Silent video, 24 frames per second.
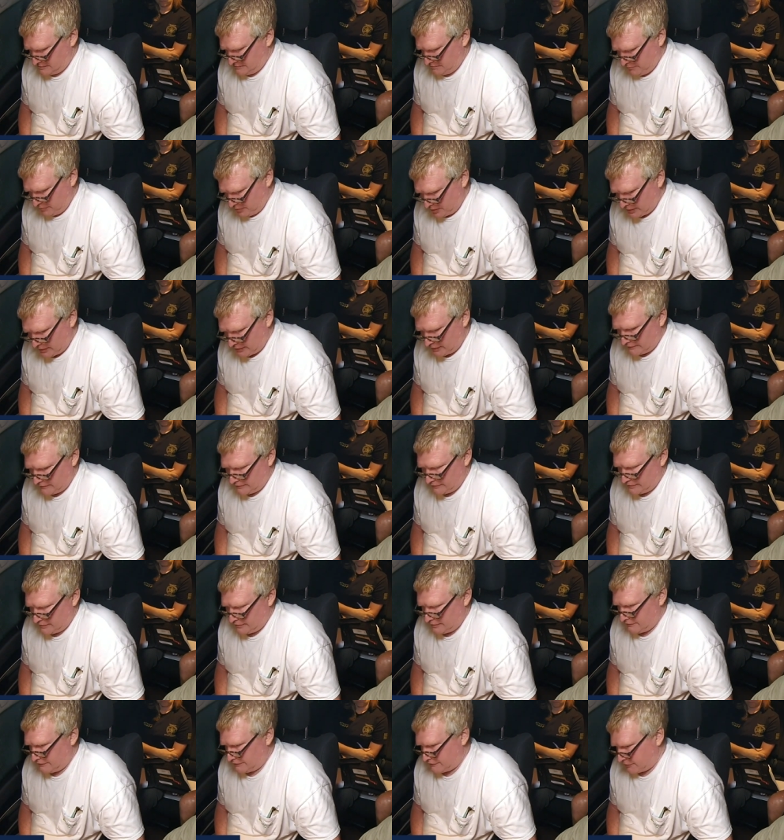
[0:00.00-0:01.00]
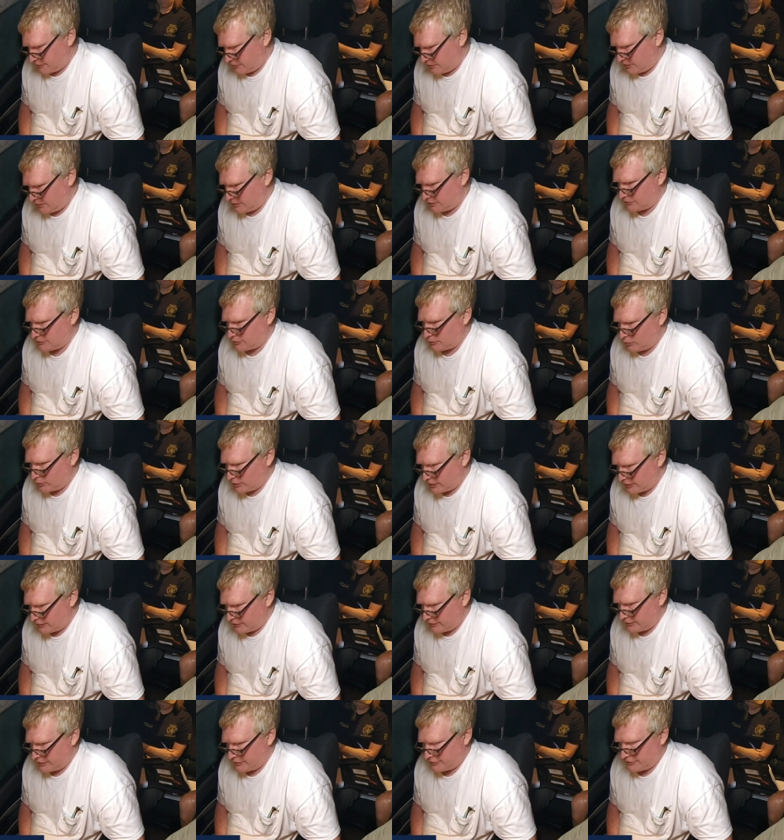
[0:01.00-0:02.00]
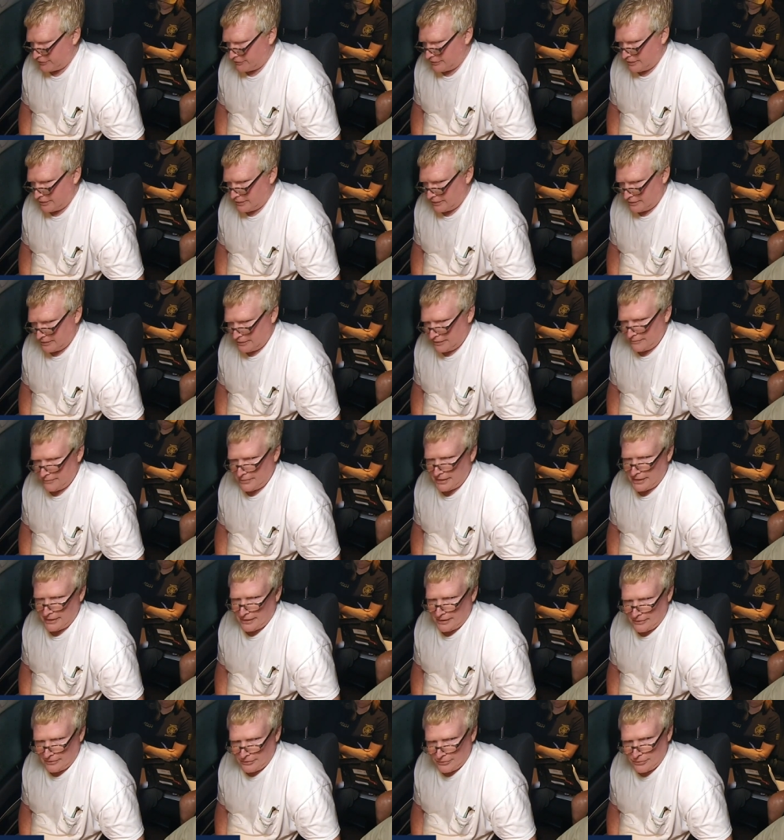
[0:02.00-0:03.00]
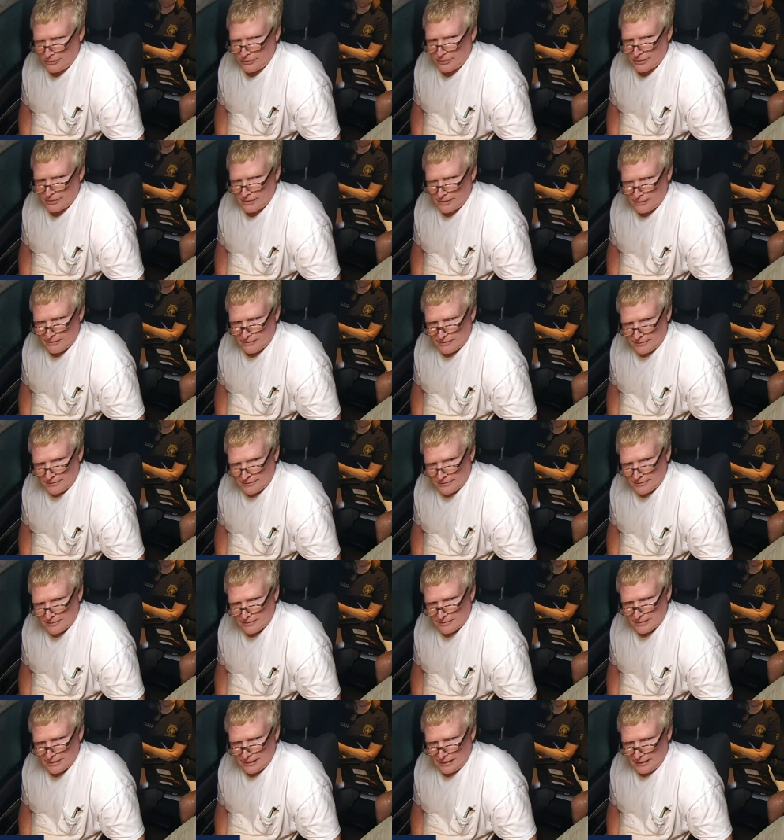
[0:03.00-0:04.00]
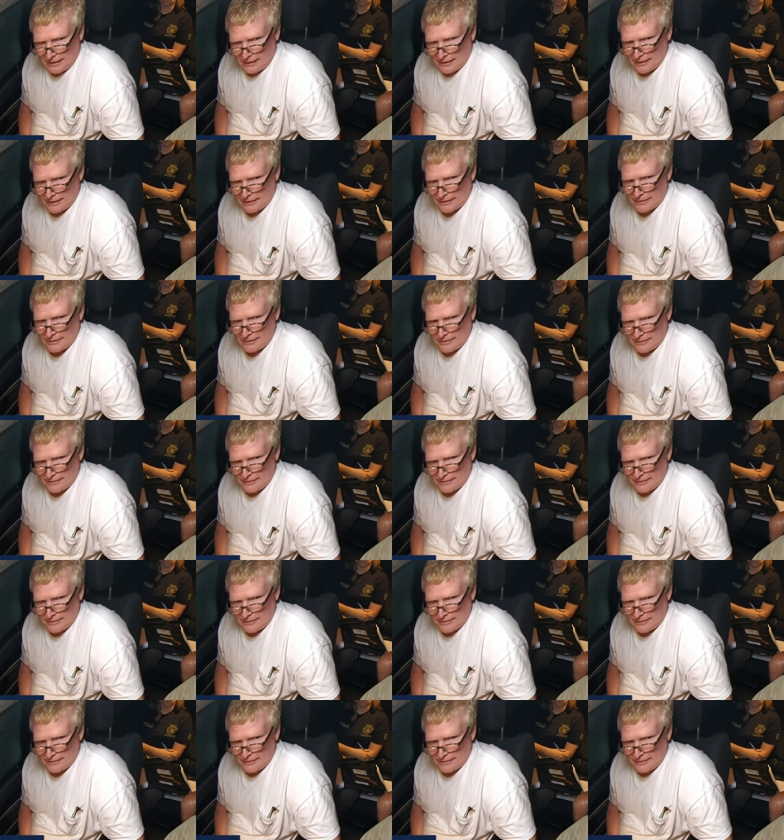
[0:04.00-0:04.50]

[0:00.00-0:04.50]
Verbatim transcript: But for all his weirdness, I, I mean, I do think they like.